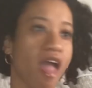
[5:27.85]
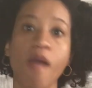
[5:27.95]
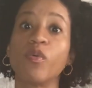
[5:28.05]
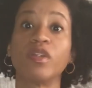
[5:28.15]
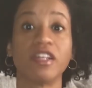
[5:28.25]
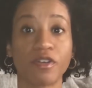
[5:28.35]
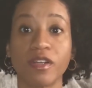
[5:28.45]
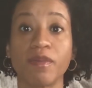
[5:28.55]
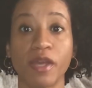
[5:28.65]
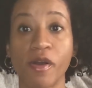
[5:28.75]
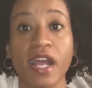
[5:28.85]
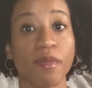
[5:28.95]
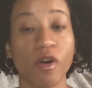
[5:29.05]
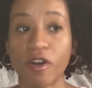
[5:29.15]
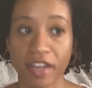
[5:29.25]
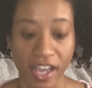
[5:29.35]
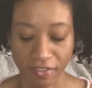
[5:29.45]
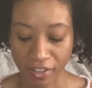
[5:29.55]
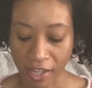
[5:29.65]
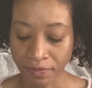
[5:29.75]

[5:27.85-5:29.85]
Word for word: will literally be on camera all day, every day.